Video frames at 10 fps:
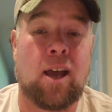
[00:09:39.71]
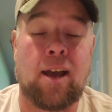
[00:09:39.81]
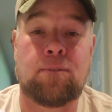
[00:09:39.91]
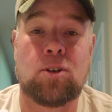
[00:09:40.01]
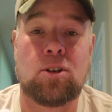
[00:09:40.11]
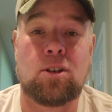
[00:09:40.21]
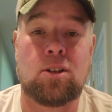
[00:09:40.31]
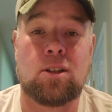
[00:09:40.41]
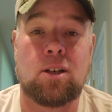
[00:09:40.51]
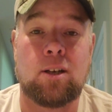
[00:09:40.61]

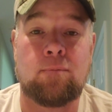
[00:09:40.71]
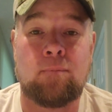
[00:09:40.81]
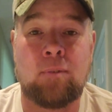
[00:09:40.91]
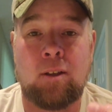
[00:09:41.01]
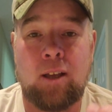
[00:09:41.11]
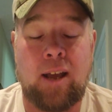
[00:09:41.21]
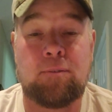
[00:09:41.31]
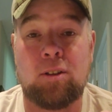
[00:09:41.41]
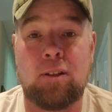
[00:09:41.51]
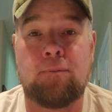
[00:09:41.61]
after
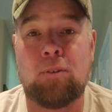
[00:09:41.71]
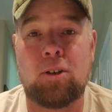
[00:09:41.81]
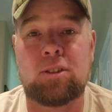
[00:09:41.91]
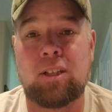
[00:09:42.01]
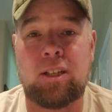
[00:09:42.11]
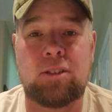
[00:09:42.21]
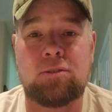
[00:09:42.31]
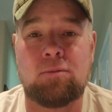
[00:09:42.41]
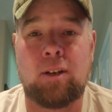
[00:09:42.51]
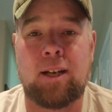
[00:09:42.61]
the first
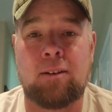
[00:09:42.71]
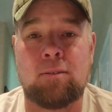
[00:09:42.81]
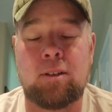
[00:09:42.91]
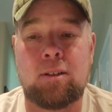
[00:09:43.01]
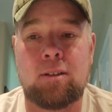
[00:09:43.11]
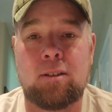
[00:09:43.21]
initial round,